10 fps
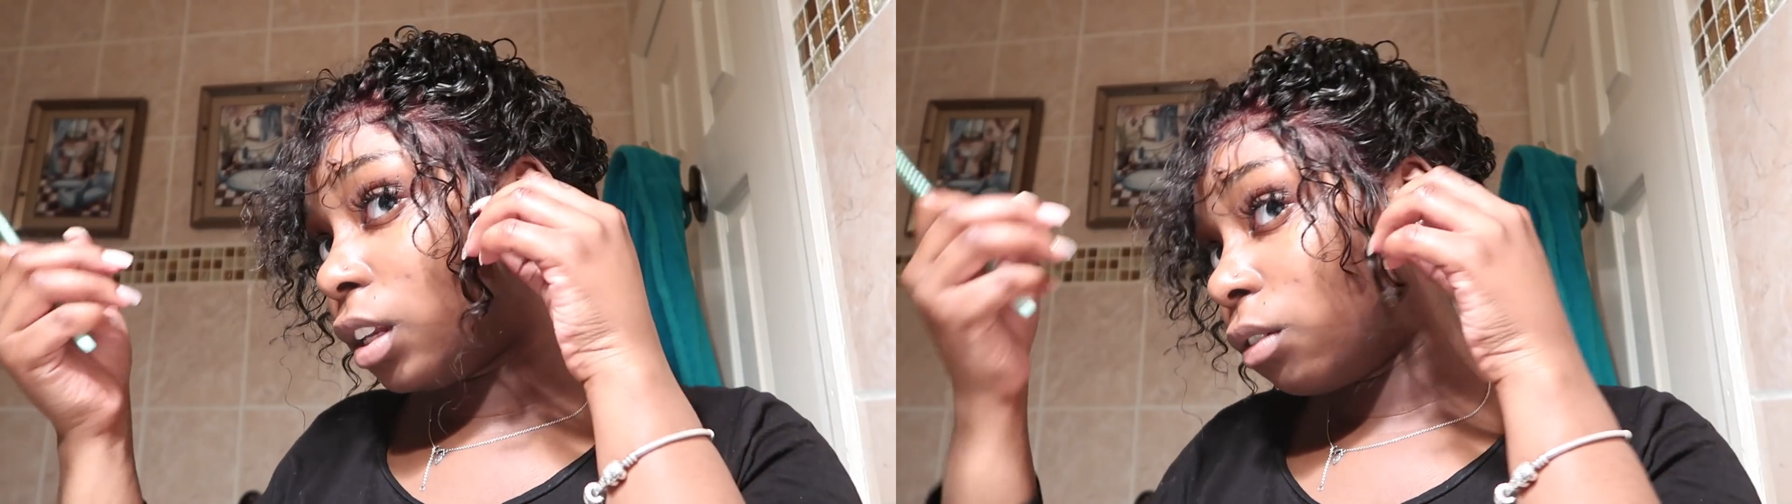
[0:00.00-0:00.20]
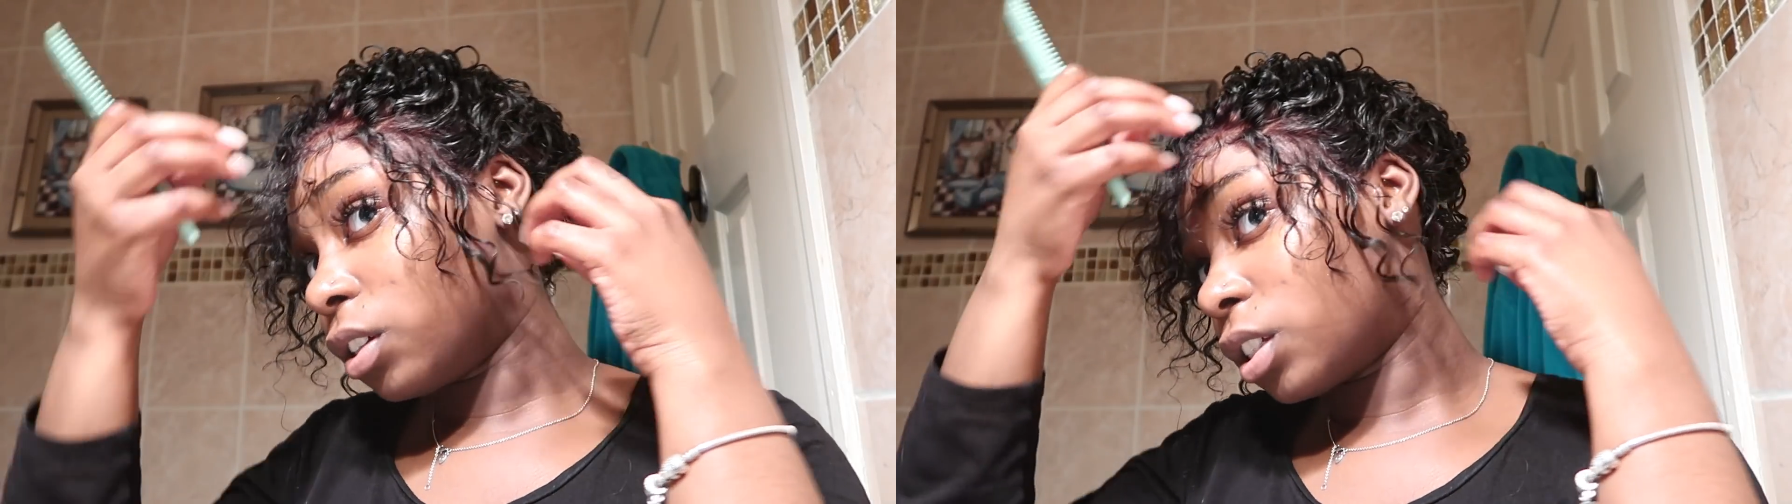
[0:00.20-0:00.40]
I
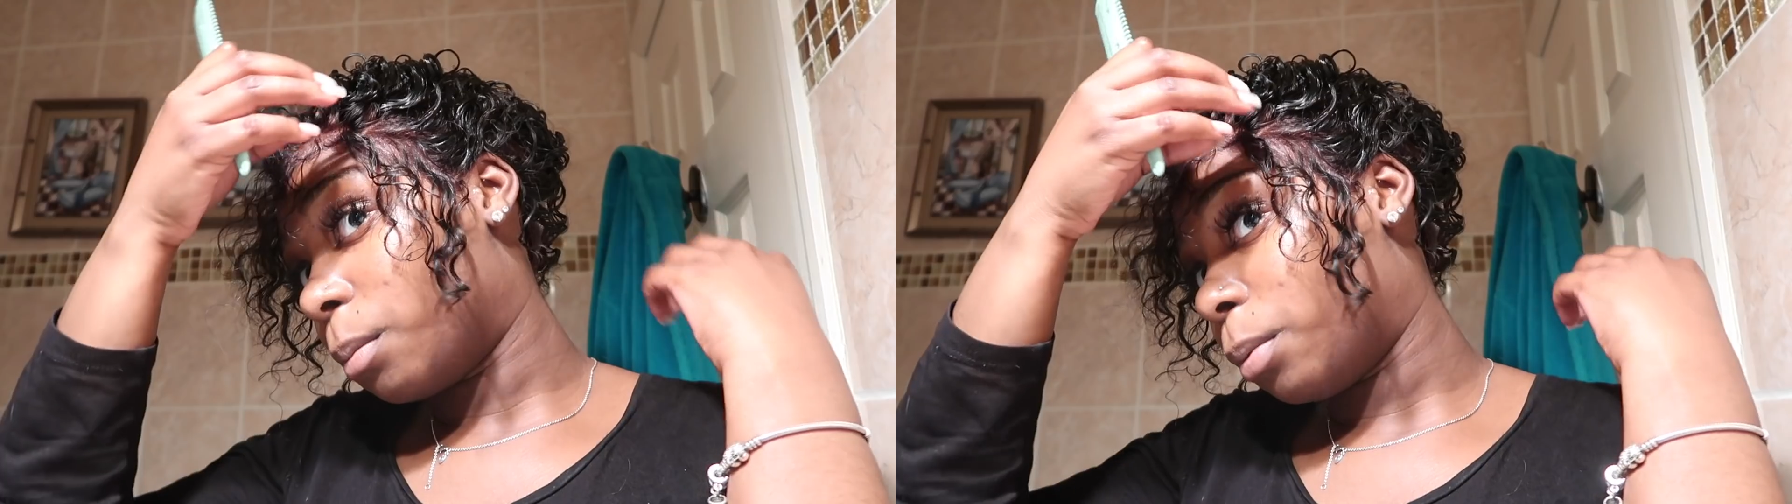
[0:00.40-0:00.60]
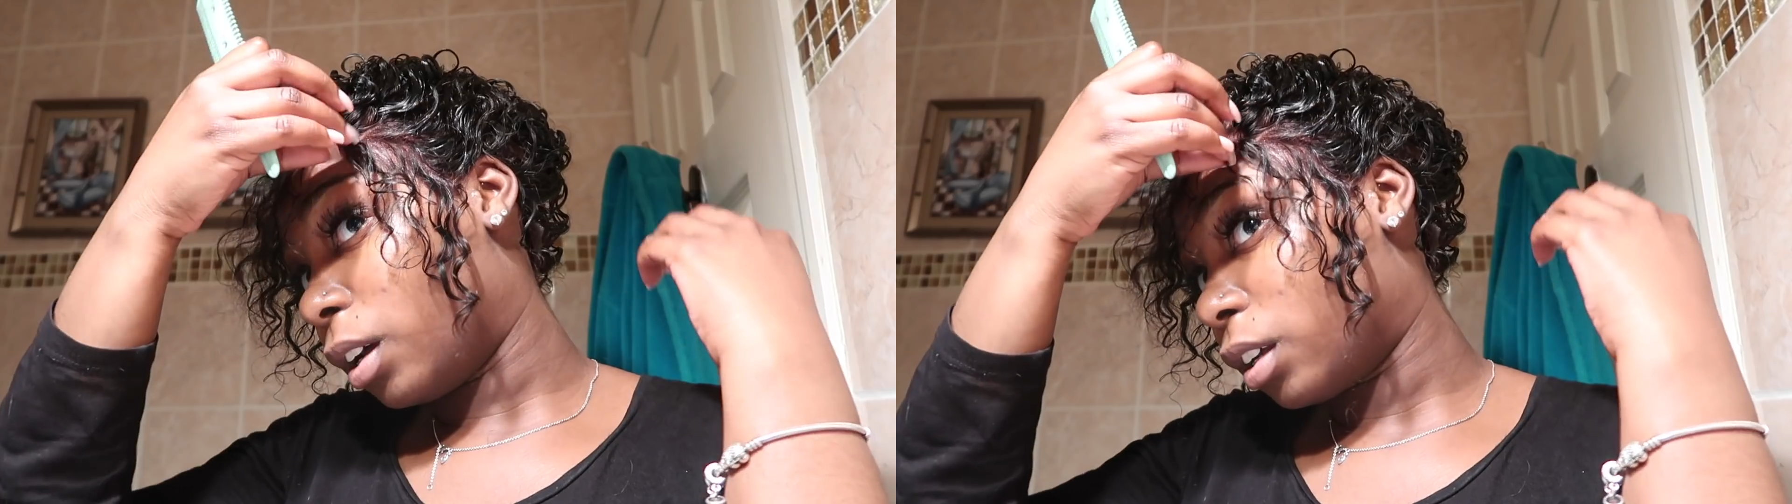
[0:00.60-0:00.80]
know I should
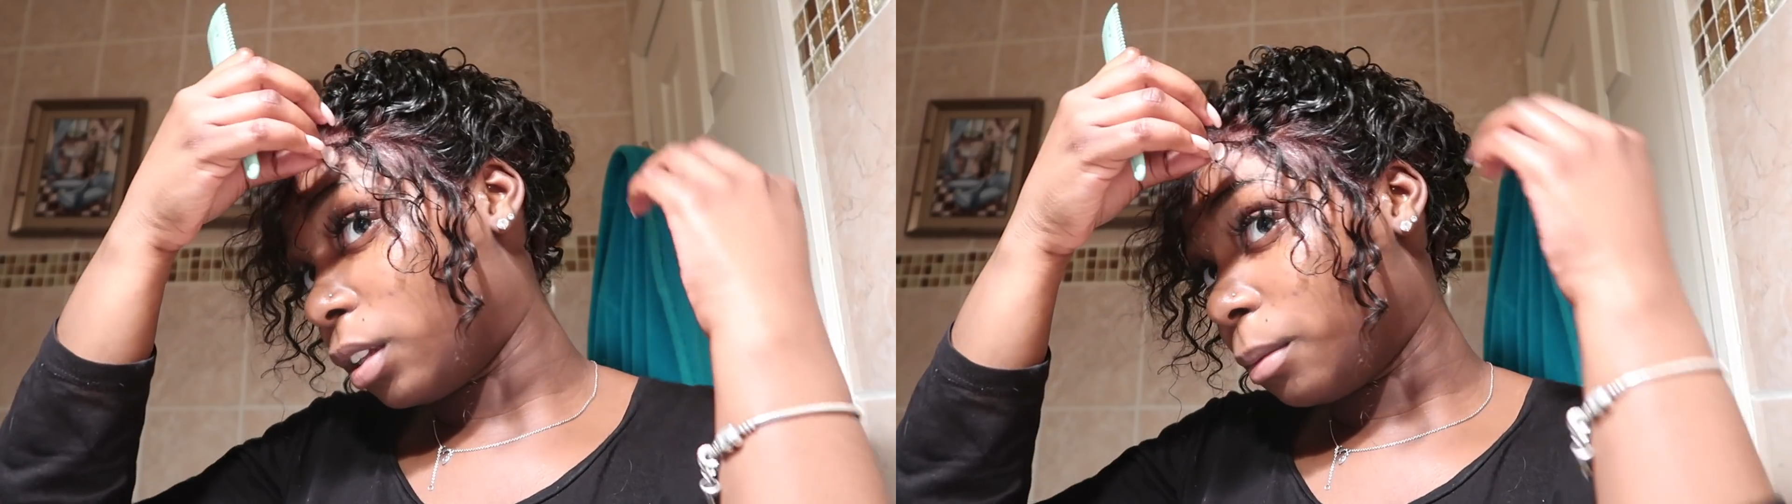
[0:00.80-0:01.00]
have plucked